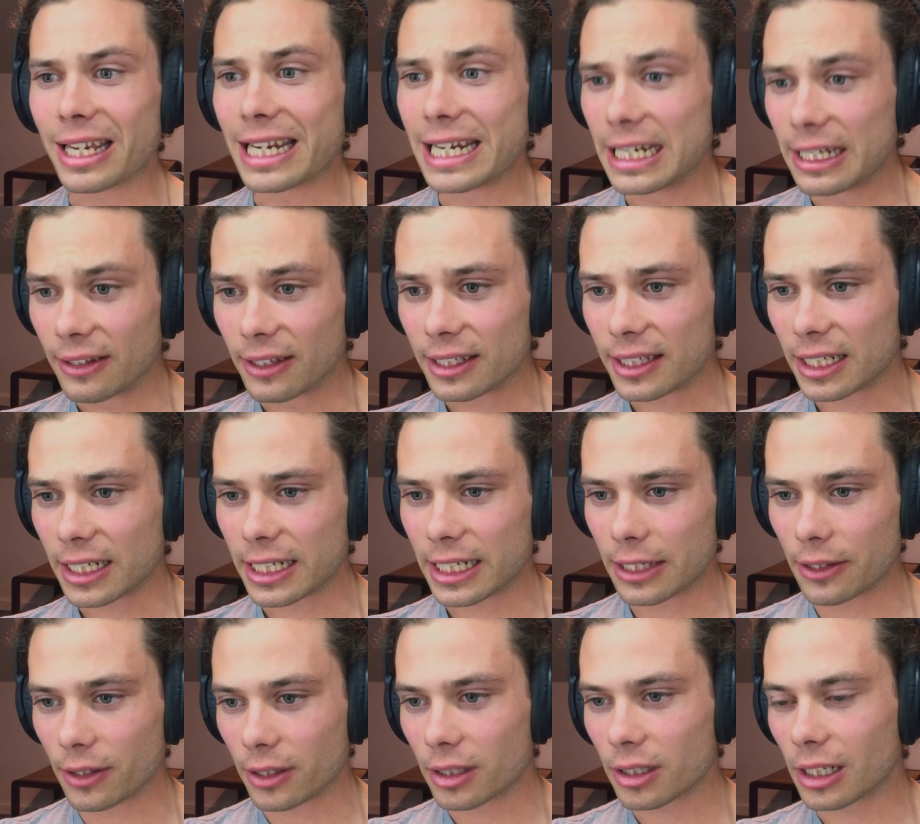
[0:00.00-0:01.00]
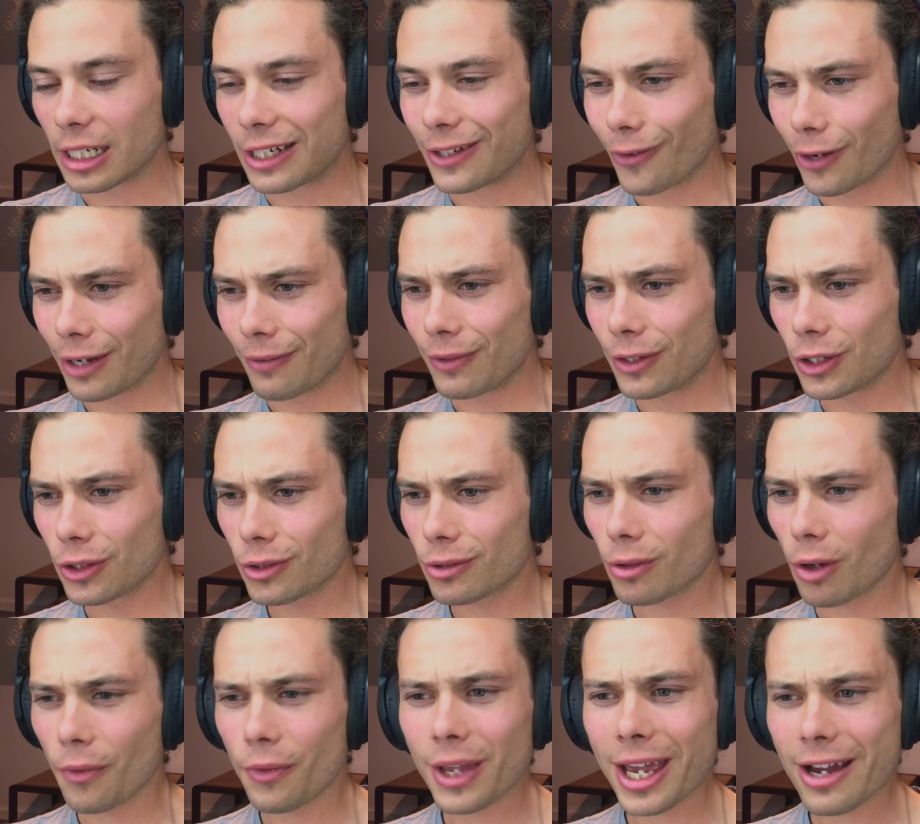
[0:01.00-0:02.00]
in the city, not even just
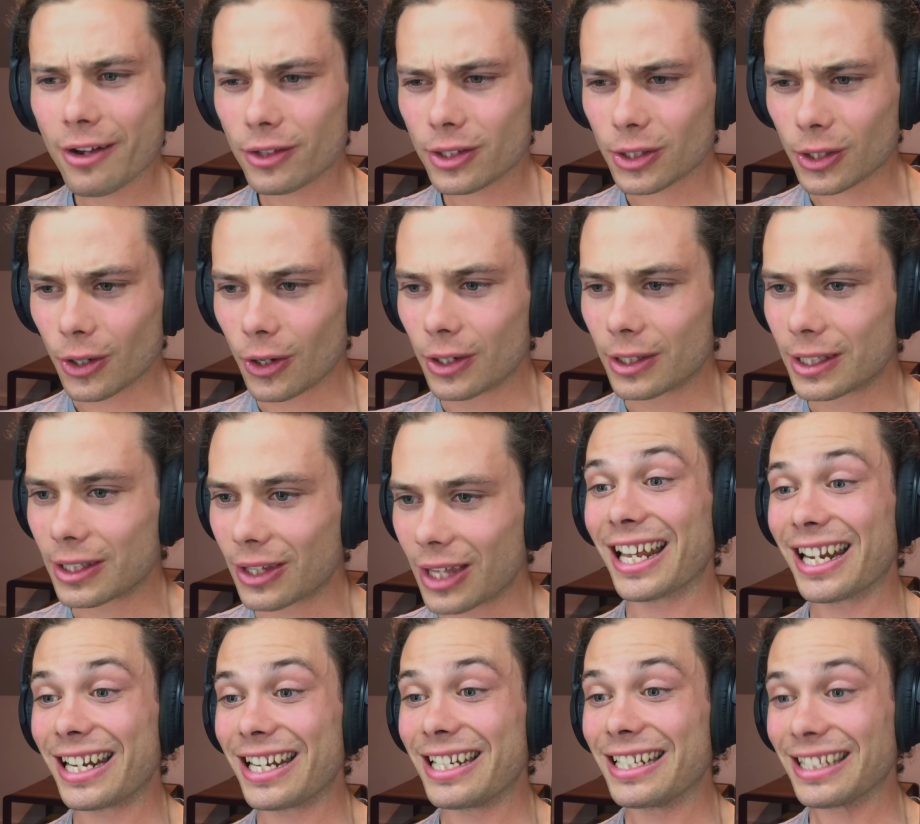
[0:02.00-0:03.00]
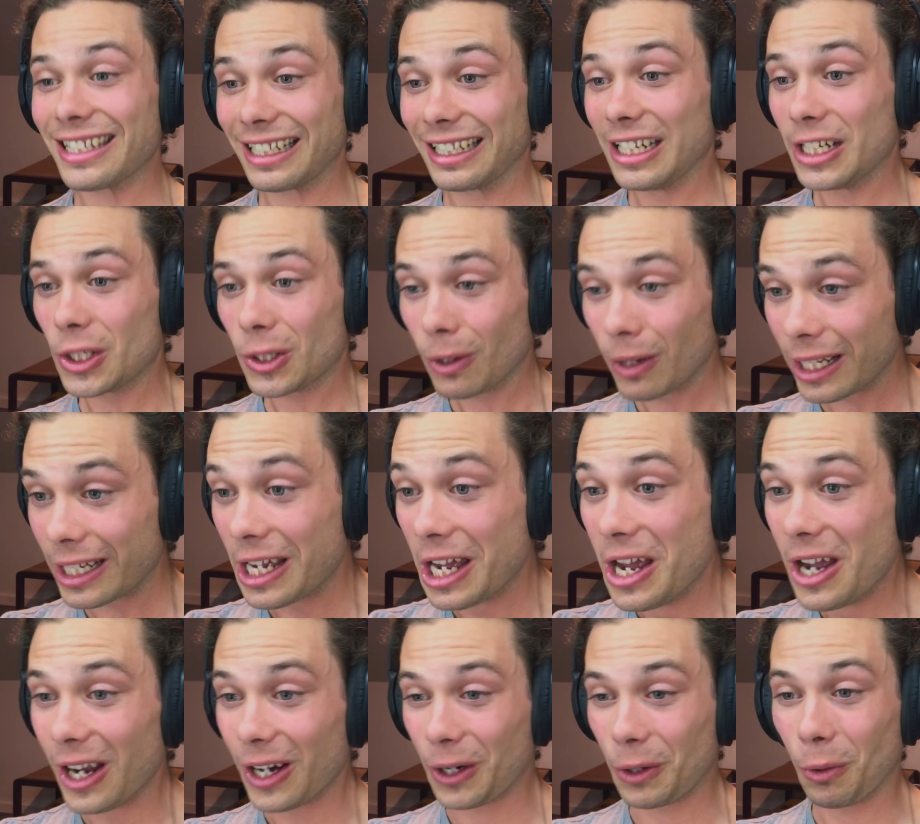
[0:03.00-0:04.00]
on the outskirts. That is literally
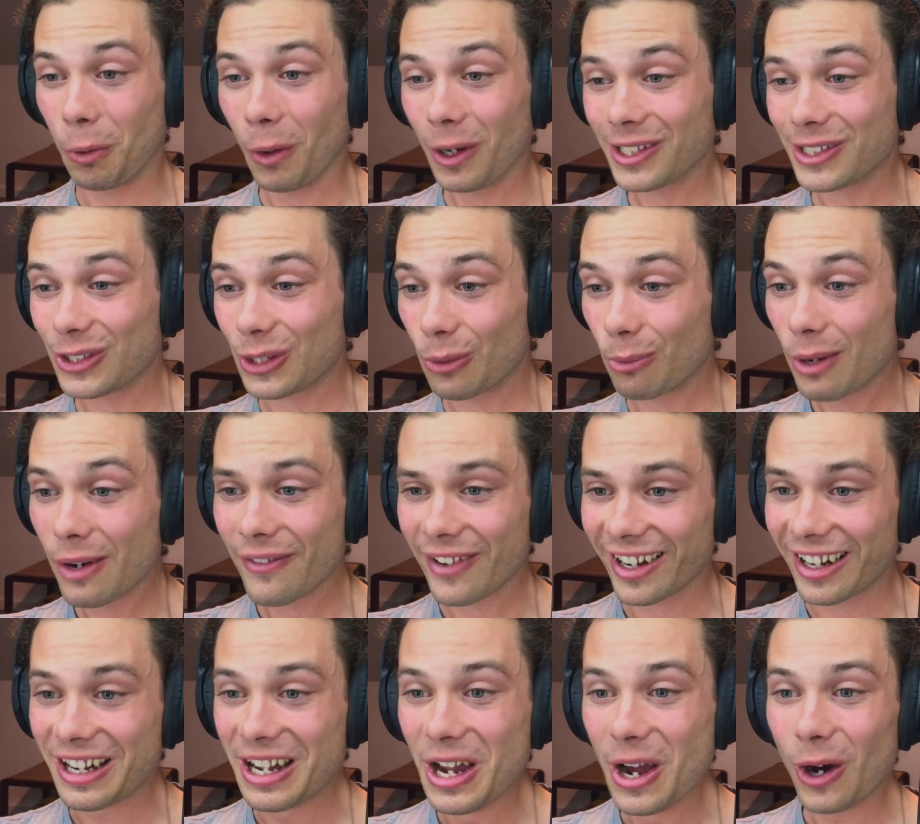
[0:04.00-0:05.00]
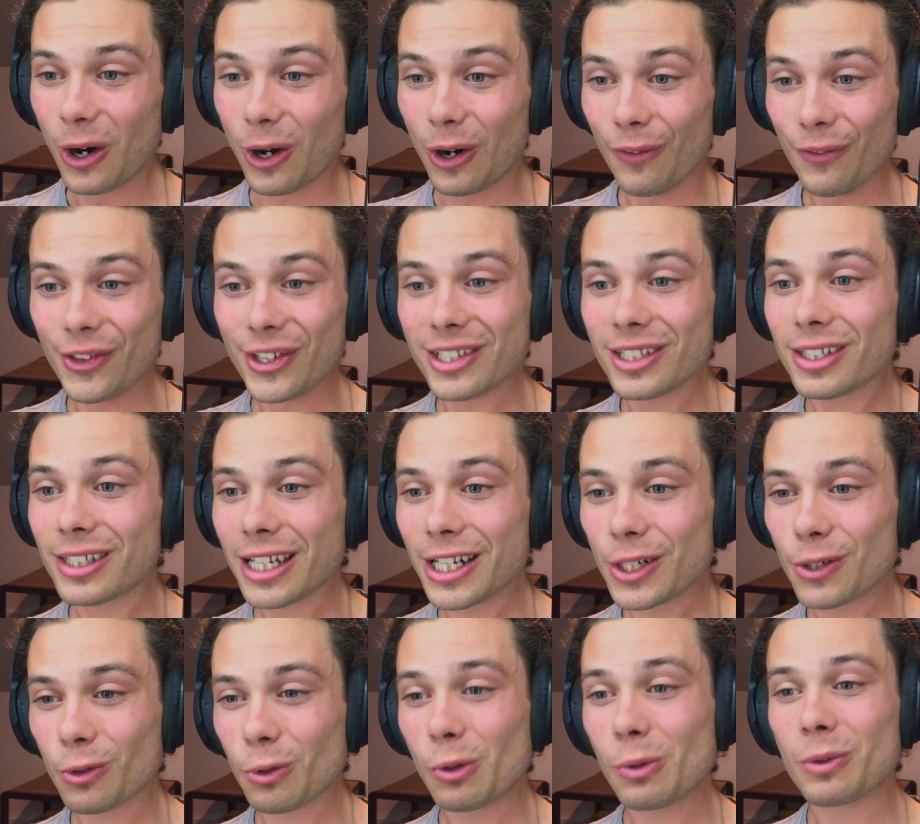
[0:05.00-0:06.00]
across the river of the
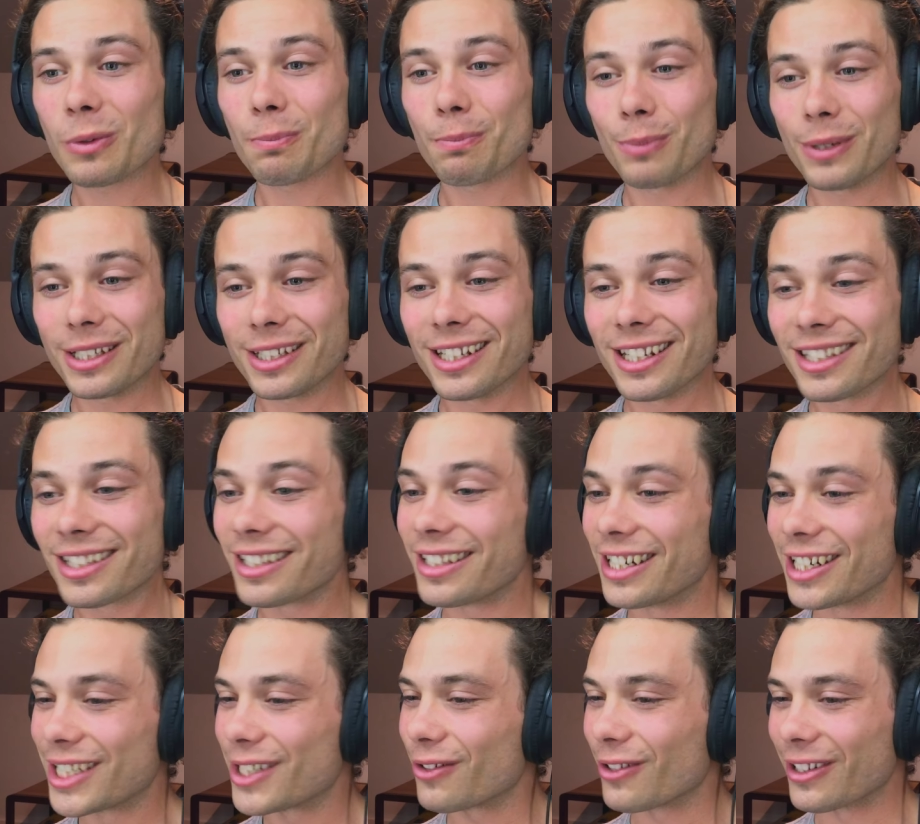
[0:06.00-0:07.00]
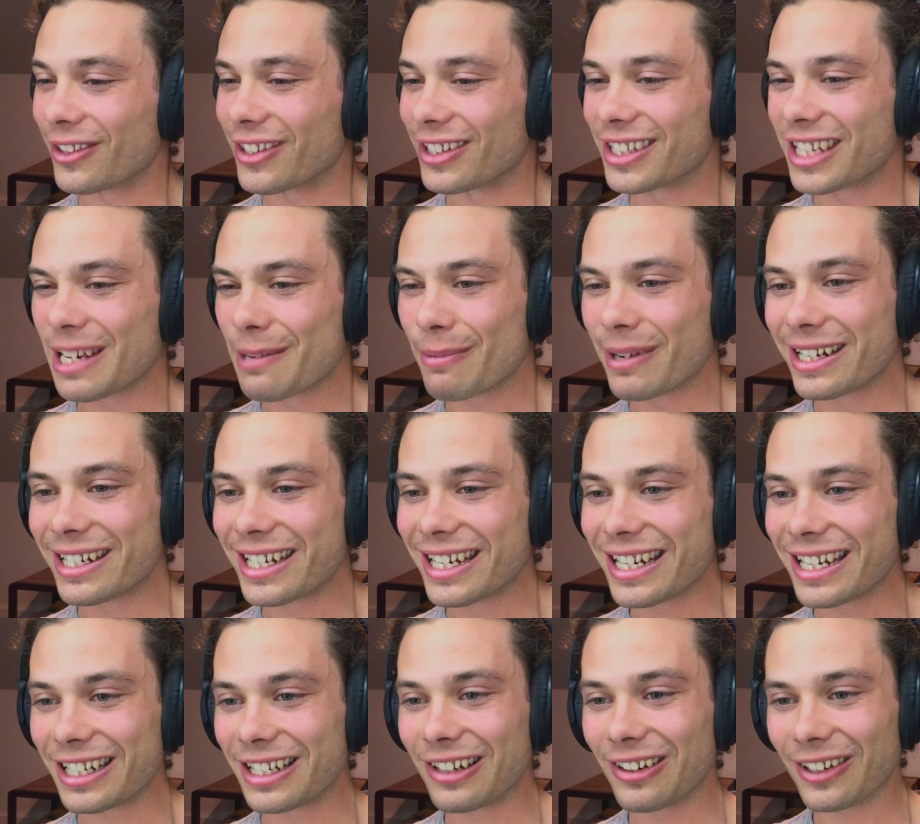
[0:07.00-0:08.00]
Central Business District, the
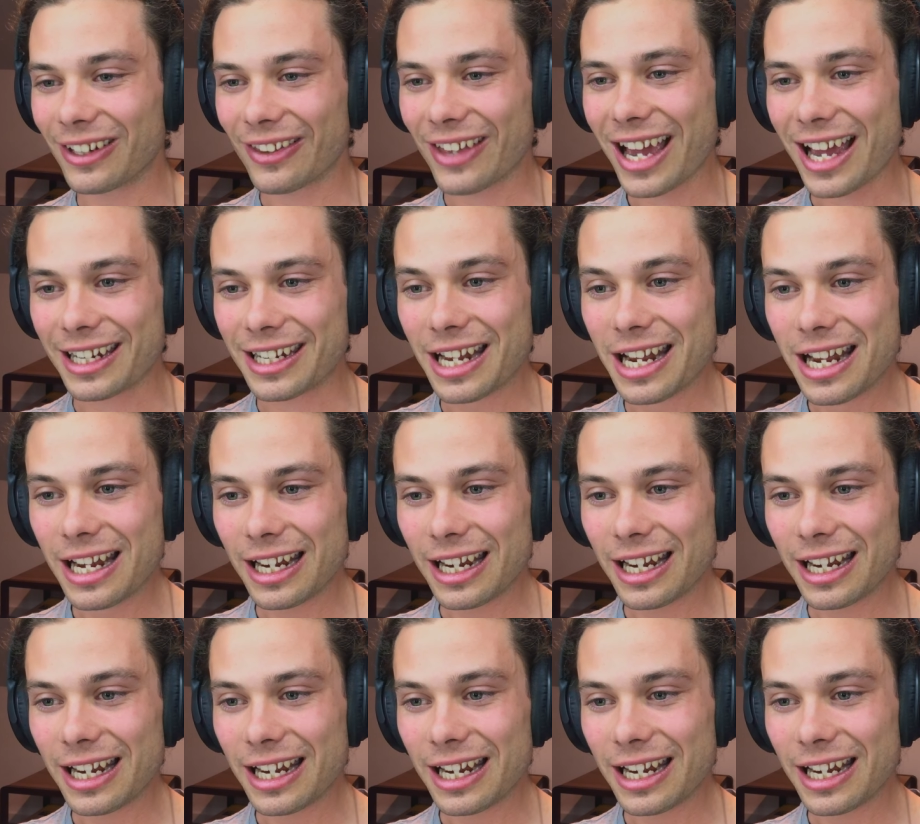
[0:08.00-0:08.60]
CBD. Look at that.